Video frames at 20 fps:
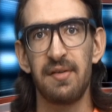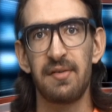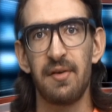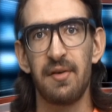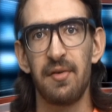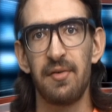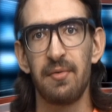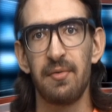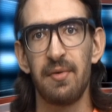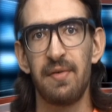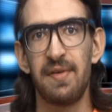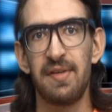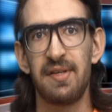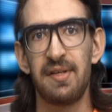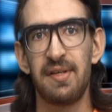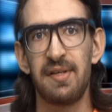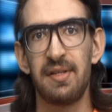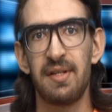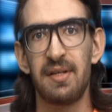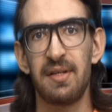Isaacs also
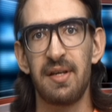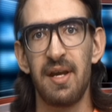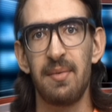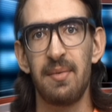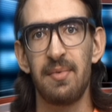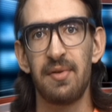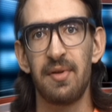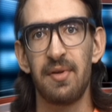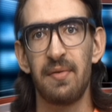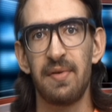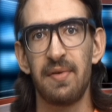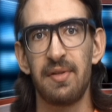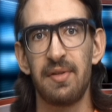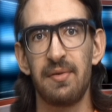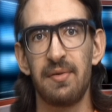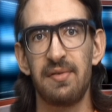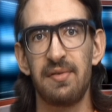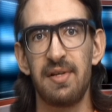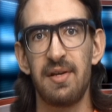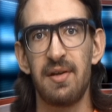revisited the cable
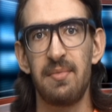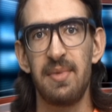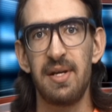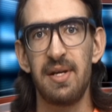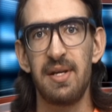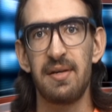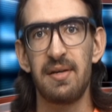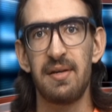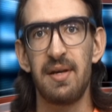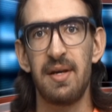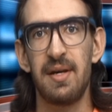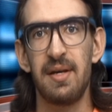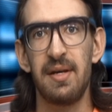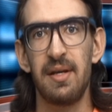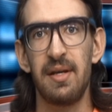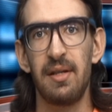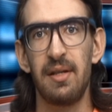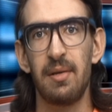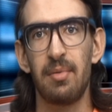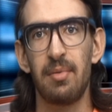service through Zeta Media,
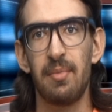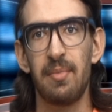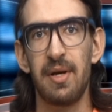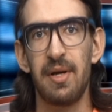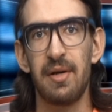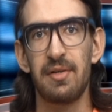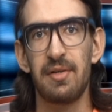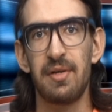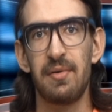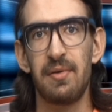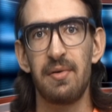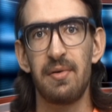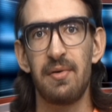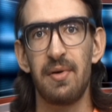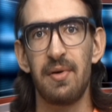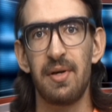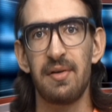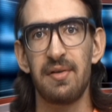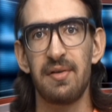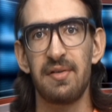and Liberal Mayor
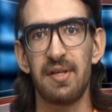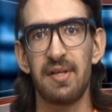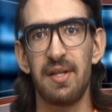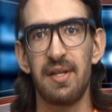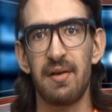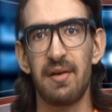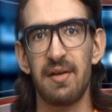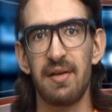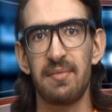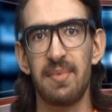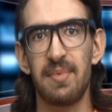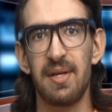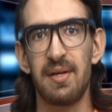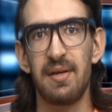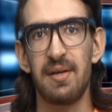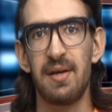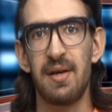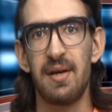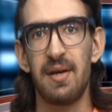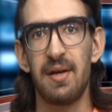Joe DeNoyer said there
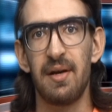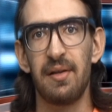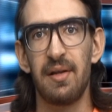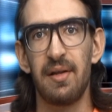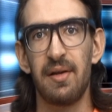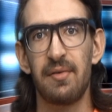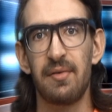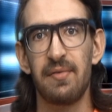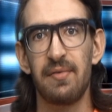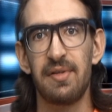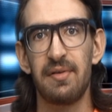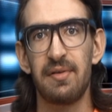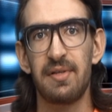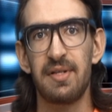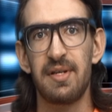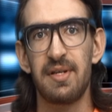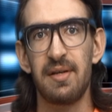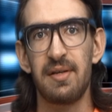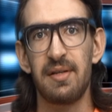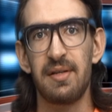has been a lot of
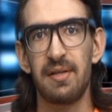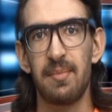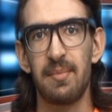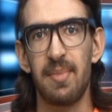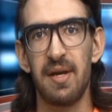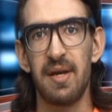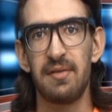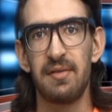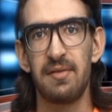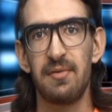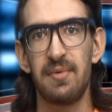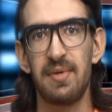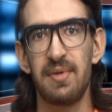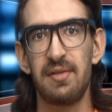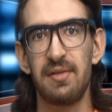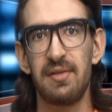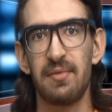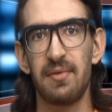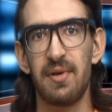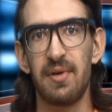research done in the past
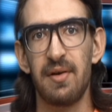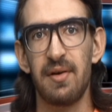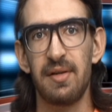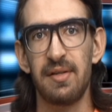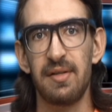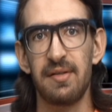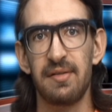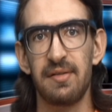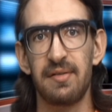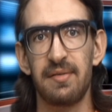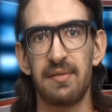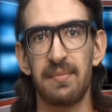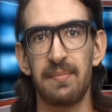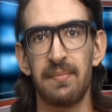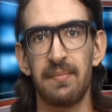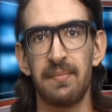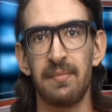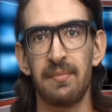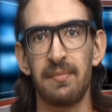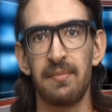2 weeks regarding
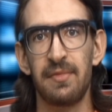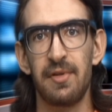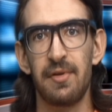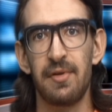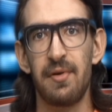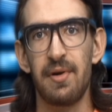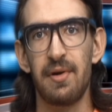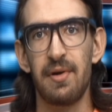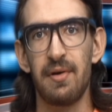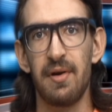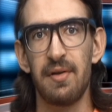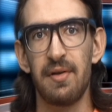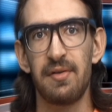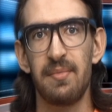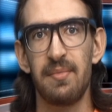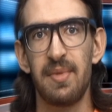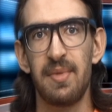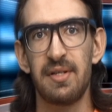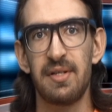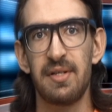this.
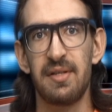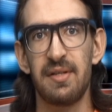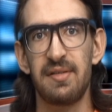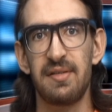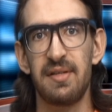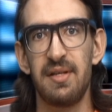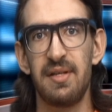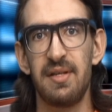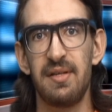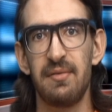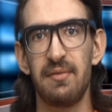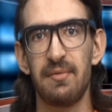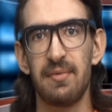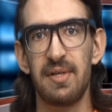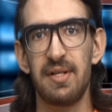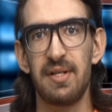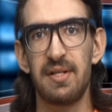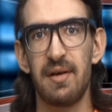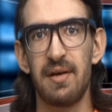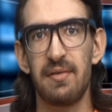DeNoyer also mentioned the
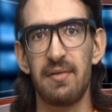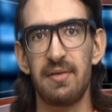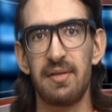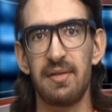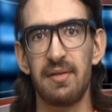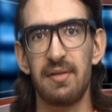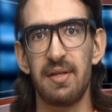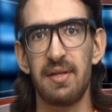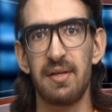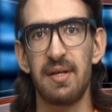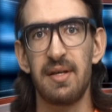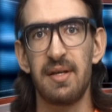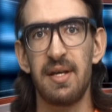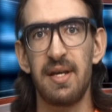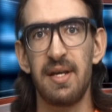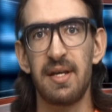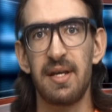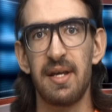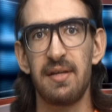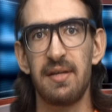city reached out to
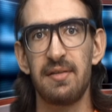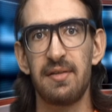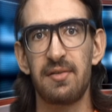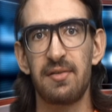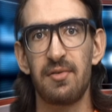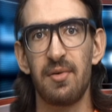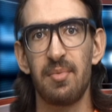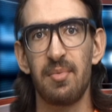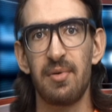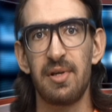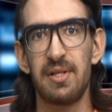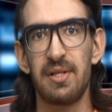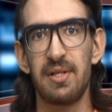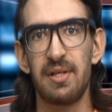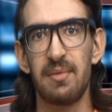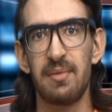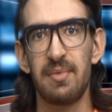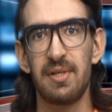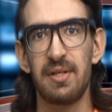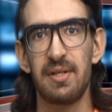the Kansas
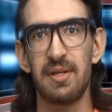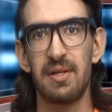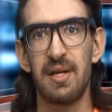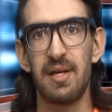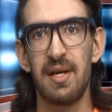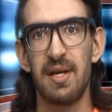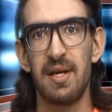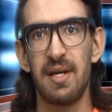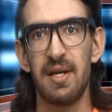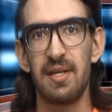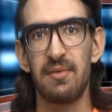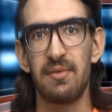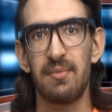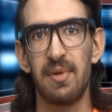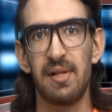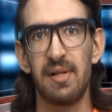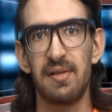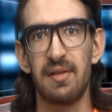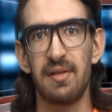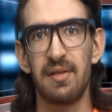Corporation Commission
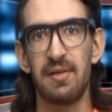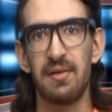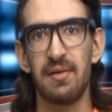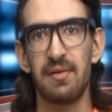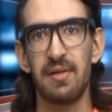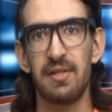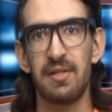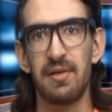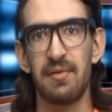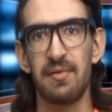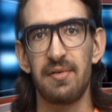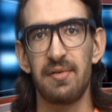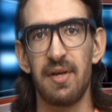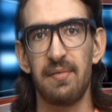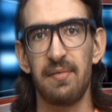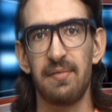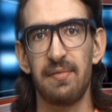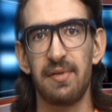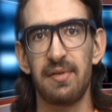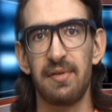as well as the Attorney
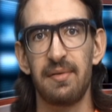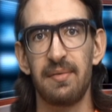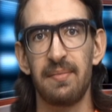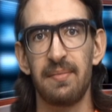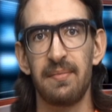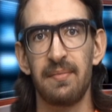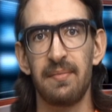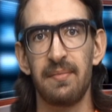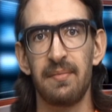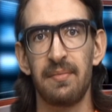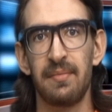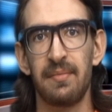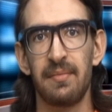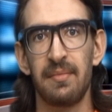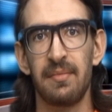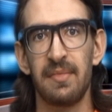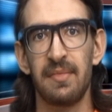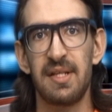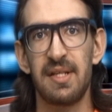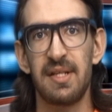General's office.
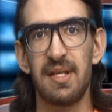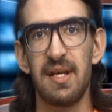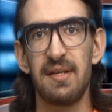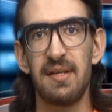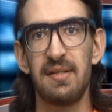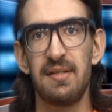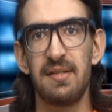The